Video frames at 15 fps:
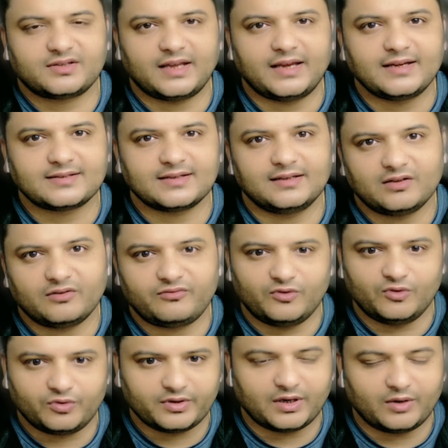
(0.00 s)
things in the
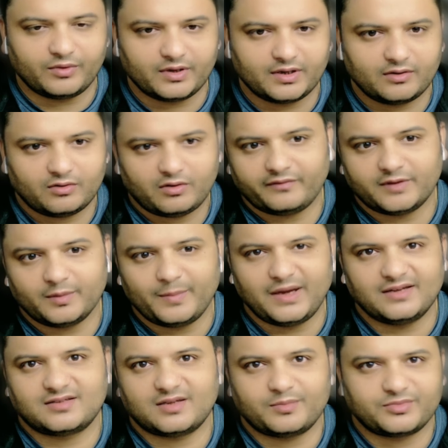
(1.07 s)
foreground of the
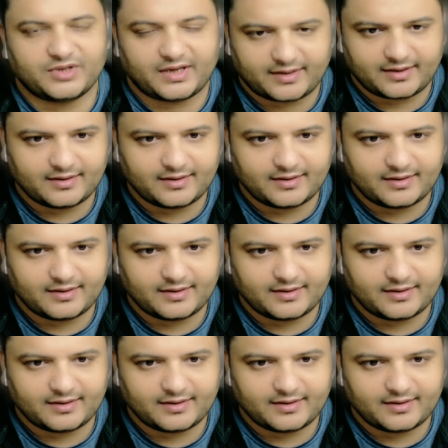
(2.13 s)
main subject.